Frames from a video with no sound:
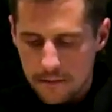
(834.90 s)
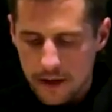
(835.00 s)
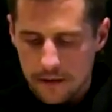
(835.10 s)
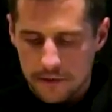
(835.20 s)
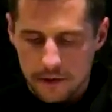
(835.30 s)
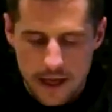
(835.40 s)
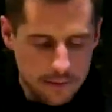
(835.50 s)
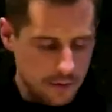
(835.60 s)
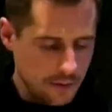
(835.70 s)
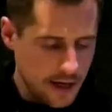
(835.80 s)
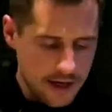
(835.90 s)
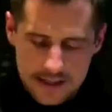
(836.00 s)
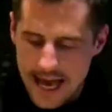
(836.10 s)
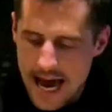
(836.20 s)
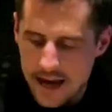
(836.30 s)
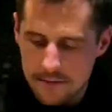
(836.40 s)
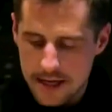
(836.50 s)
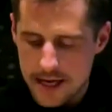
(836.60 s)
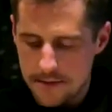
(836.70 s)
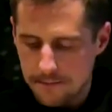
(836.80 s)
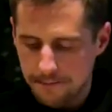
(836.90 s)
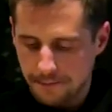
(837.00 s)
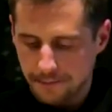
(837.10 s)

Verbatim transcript: But if you like blueberries, add them in.